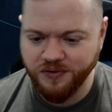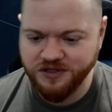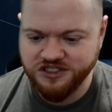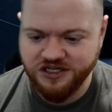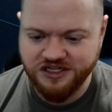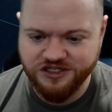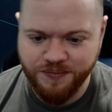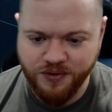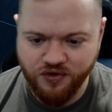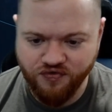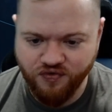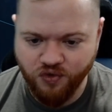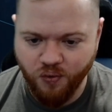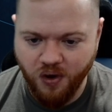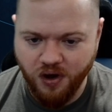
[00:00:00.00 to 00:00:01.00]
It's
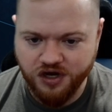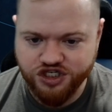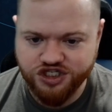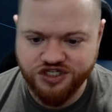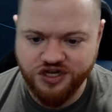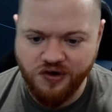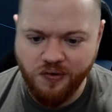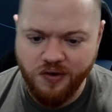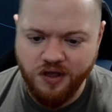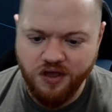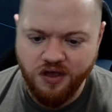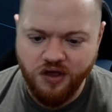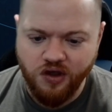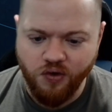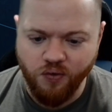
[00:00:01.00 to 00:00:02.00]
beautiful to watch, so...
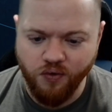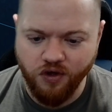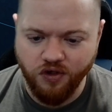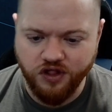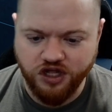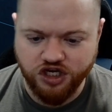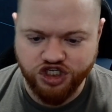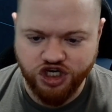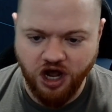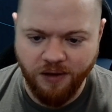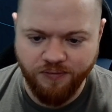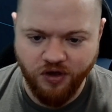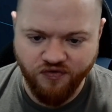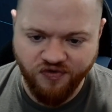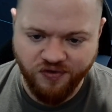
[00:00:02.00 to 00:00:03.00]
Really good job
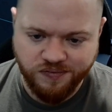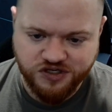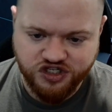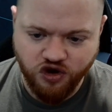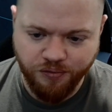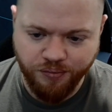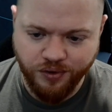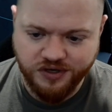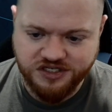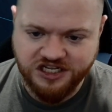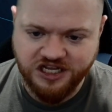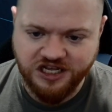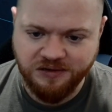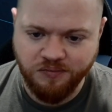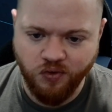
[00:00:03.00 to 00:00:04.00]
there from the Snowprint
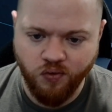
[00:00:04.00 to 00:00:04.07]
team